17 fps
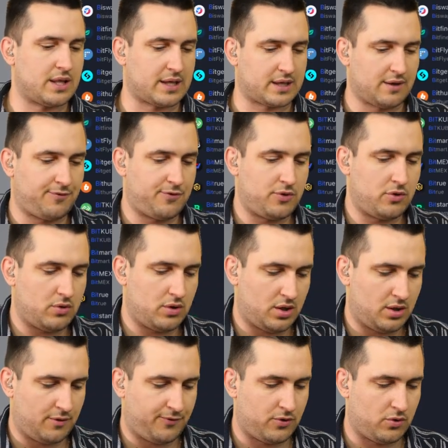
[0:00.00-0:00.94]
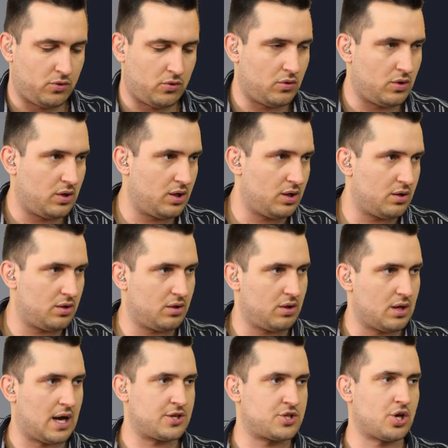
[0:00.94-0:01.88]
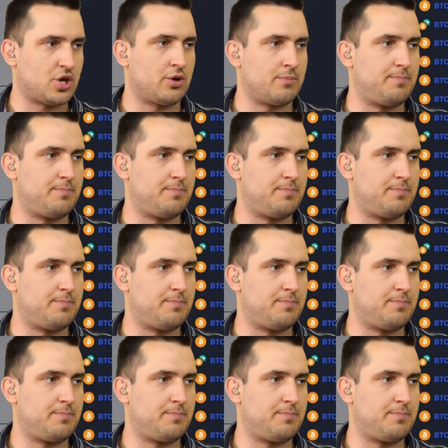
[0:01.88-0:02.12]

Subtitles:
Like if you, I chart